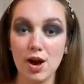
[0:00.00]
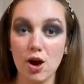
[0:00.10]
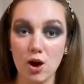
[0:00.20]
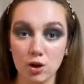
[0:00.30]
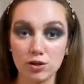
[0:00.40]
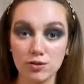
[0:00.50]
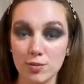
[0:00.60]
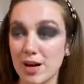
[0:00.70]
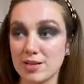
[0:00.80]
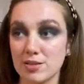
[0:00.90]
all of the
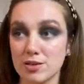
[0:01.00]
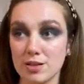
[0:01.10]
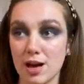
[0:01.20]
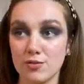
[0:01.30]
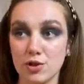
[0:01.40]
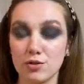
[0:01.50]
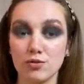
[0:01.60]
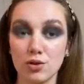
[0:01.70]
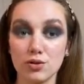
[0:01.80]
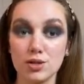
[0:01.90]
best looks that I've done have
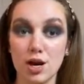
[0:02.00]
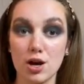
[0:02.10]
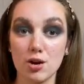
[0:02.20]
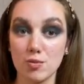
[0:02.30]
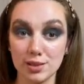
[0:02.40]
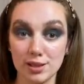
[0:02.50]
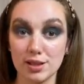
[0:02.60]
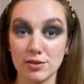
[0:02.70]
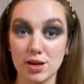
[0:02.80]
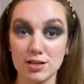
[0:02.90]
looked completely
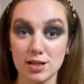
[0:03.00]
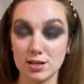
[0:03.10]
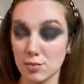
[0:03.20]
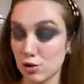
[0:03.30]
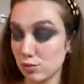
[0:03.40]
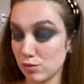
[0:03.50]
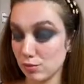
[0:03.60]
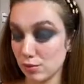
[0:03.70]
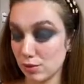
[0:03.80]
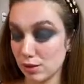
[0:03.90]
crazy at the moment,
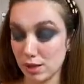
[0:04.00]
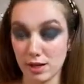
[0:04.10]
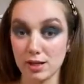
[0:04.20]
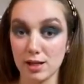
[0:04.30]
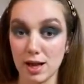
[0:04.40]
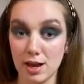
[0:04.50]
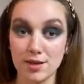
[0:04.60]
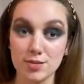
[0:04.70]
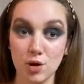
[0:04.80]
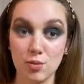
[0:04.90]
like at
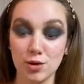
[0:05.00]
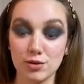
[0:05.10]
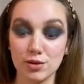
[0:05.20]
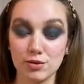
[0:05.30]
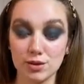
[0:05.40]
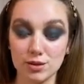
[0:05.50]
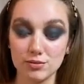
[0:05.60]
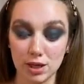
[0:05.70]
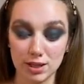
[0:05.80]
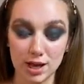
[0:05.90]
this moment
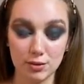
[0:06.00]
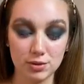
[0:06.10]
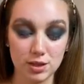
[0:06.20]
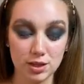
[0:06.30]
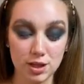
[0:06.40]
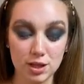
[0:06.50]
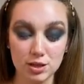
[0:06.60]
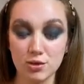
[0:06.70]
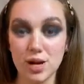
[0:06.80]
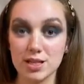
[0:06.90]
right now.
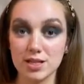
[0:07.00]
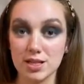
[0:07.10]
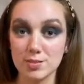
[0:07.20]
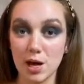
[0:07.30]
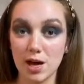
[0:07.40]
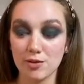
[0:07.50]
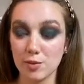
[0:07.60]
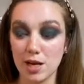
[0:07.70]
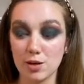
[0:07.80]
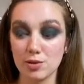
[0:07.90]
You'll get to this part of the
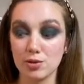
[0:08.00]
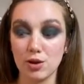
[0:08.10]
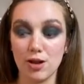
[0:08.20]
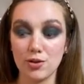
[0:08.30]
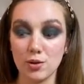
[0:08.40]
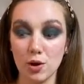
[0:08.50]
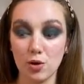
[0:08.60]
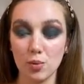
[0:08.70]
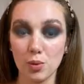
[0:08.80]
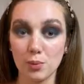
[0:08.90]
makeup and you'll have no hope,